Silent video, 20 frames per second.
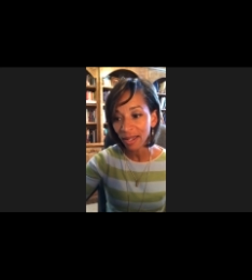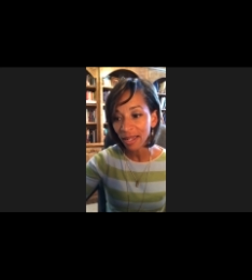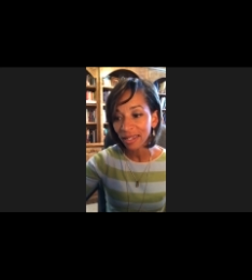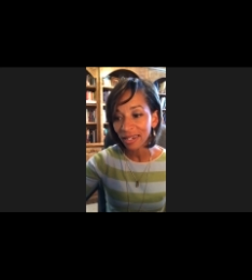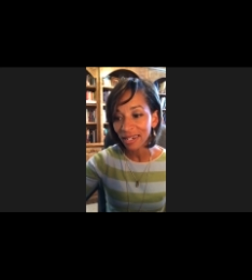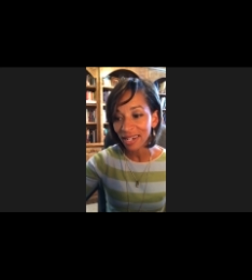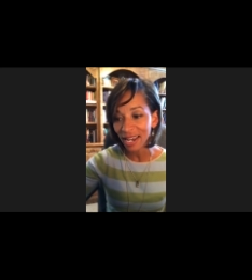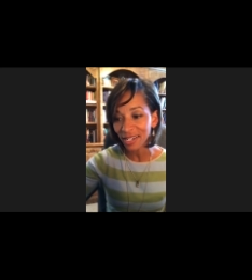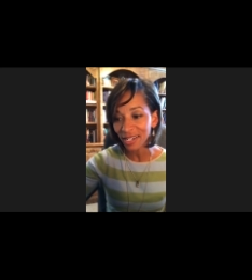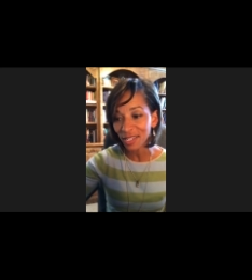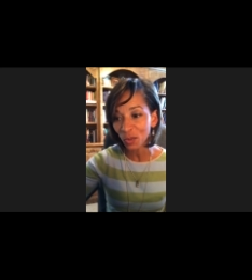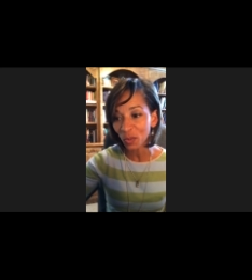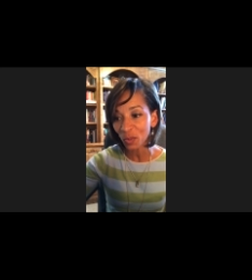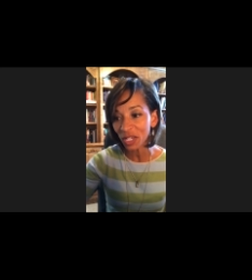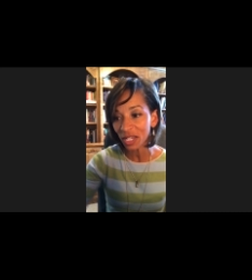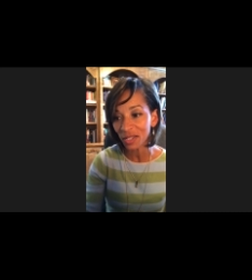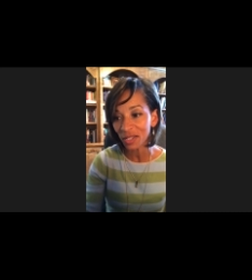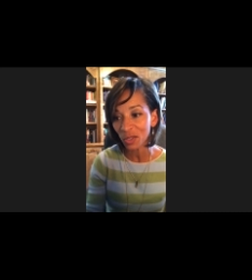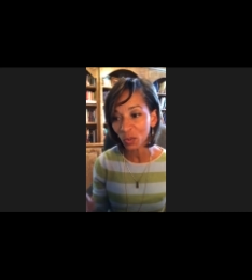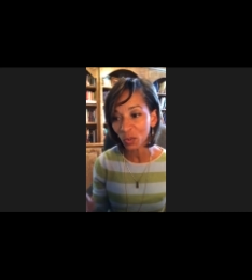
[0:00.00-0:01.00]
Next week
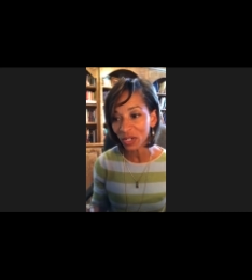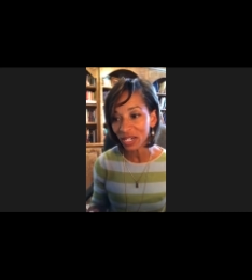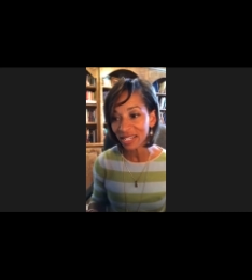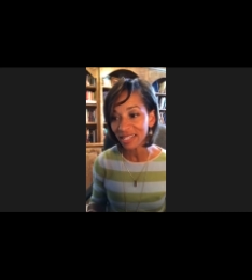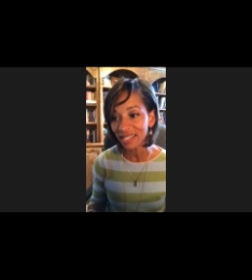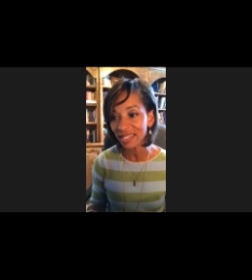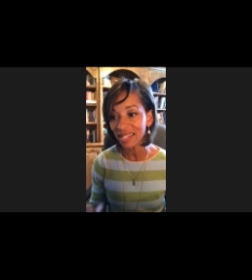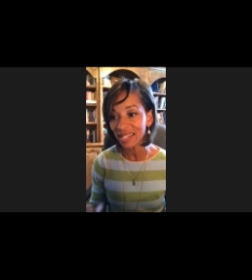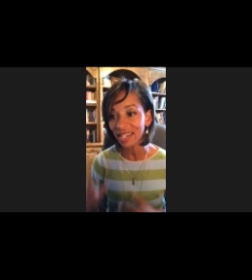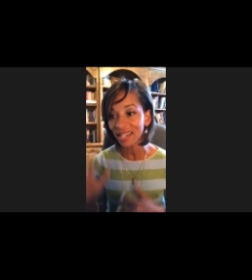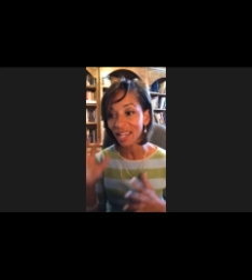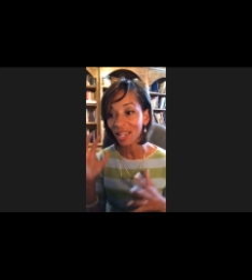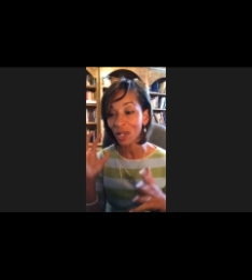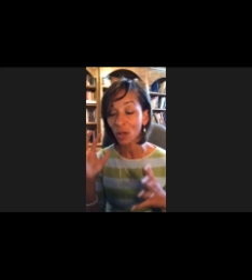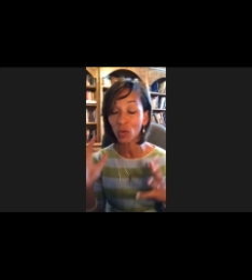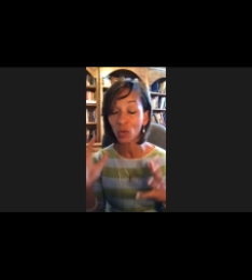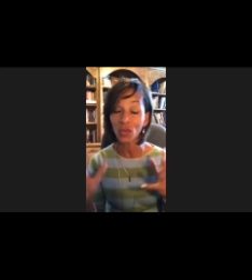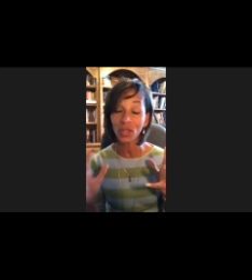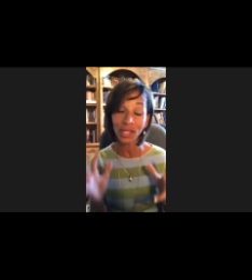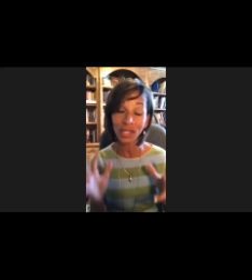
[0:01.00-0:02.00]
is week six, and,
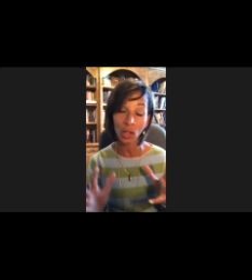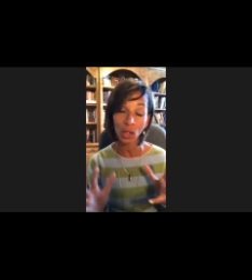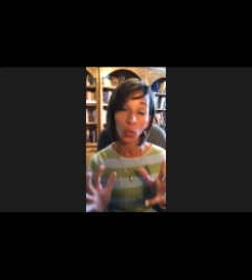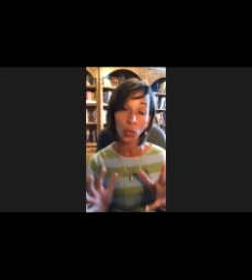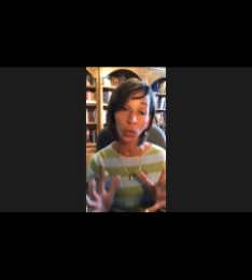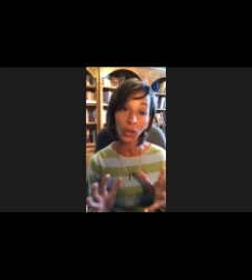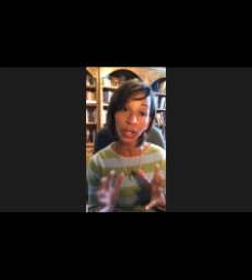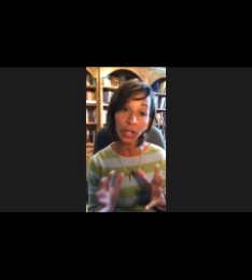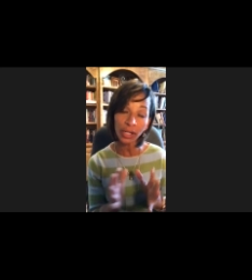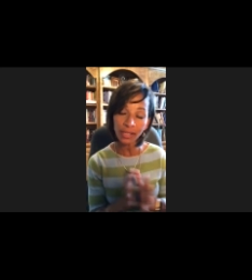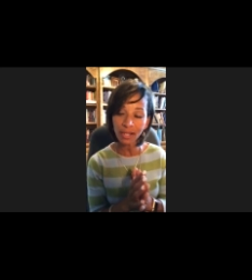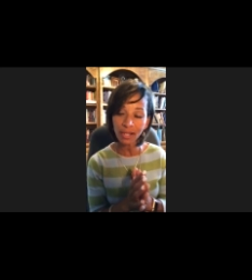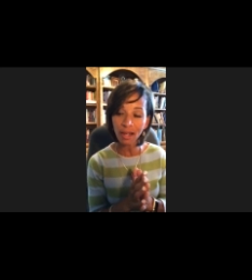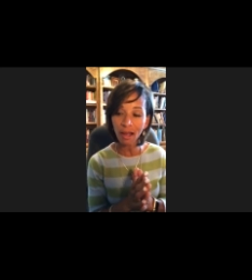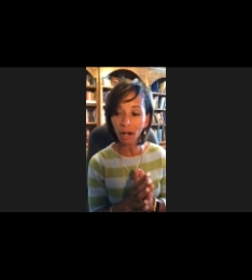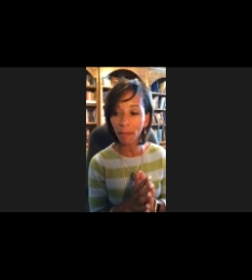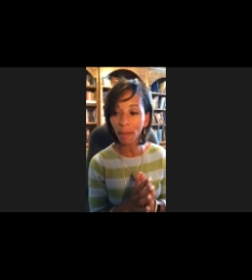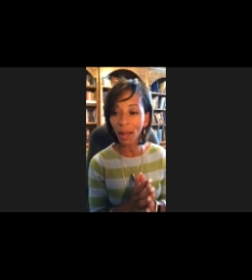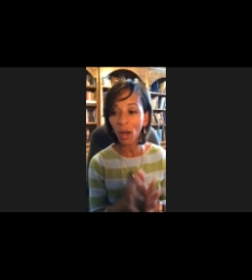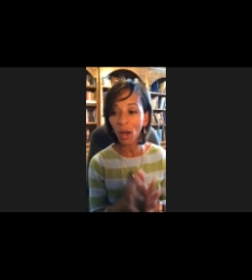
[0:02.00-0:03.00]
and we're going to talk
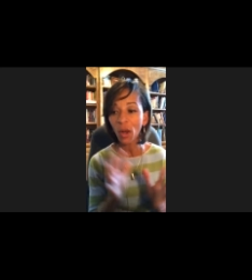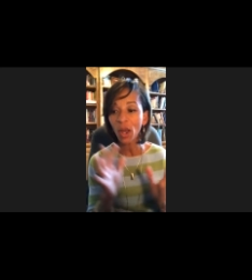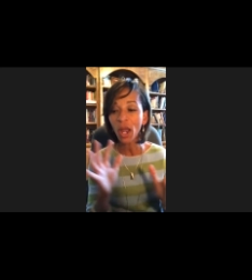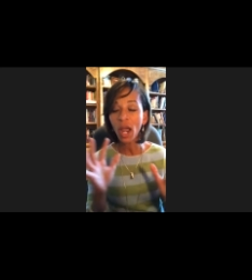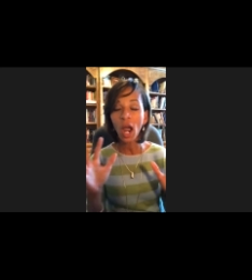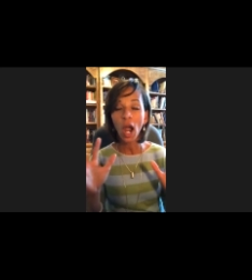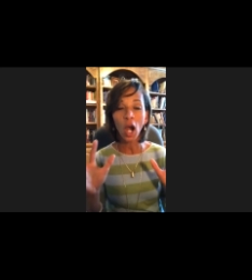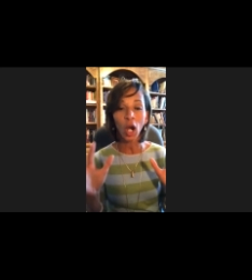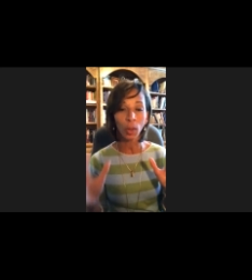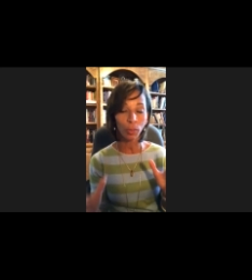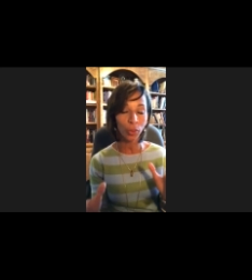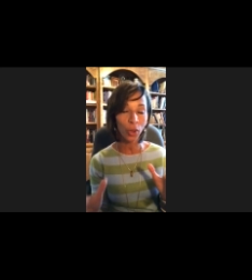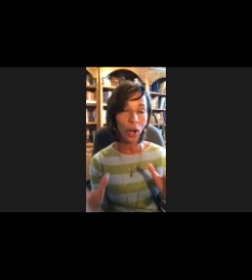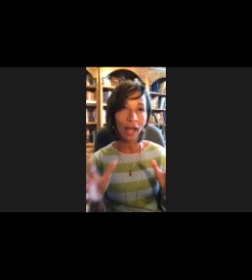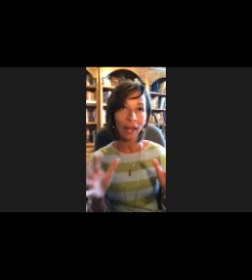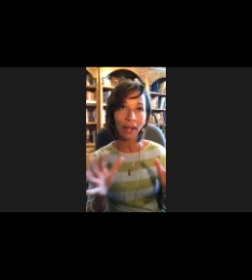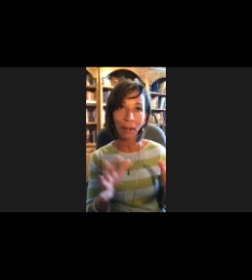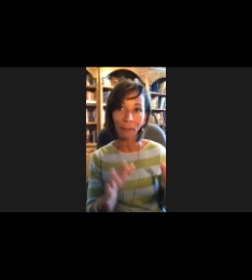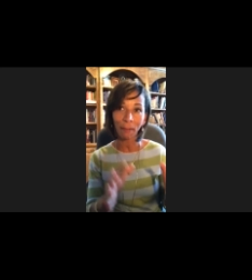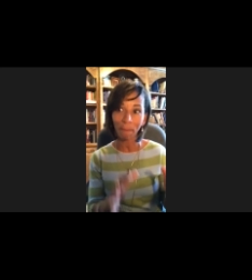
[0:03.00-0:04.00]
about our
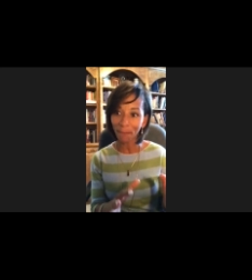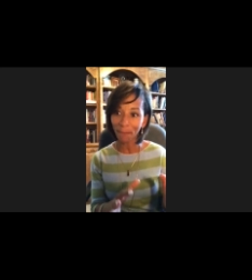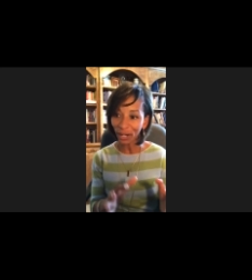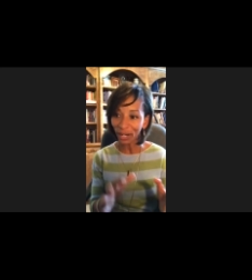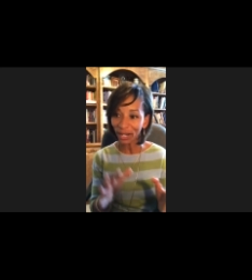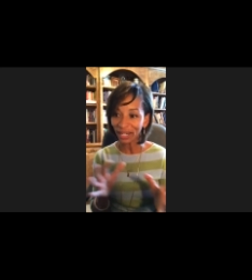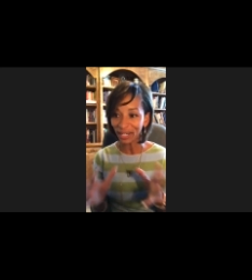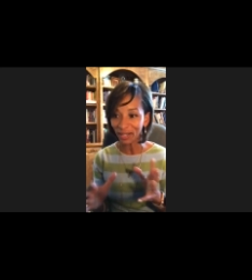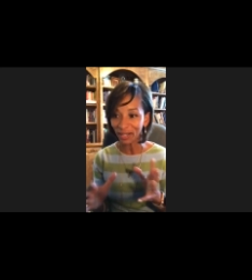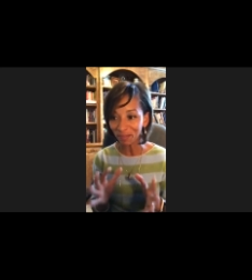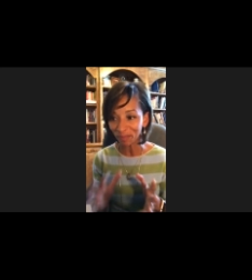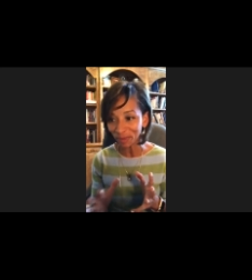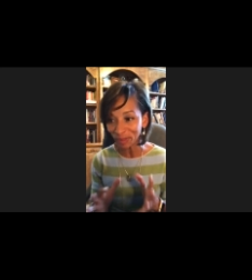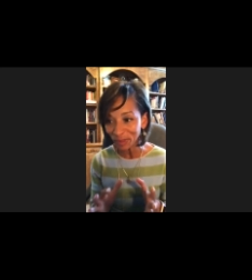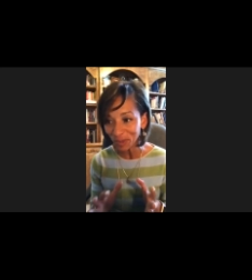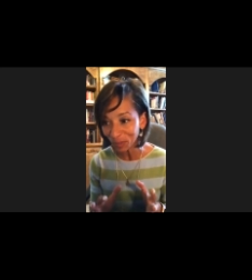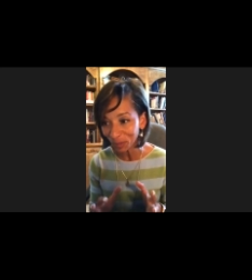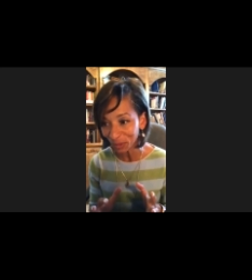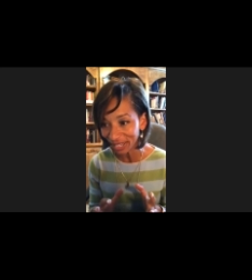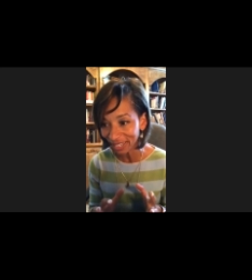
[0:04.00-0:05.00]
product marketing
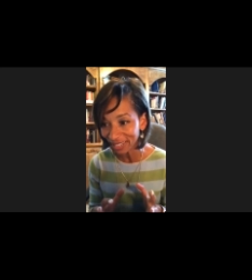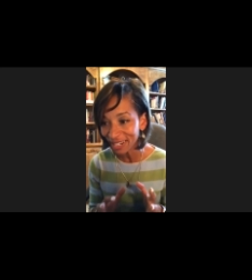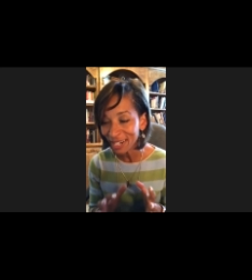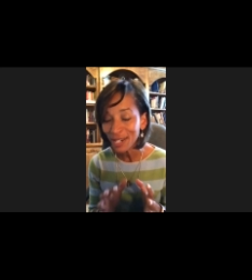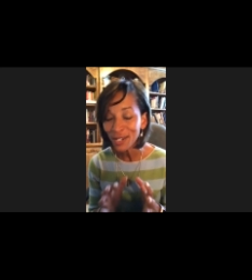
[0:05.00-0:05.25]
blueprint.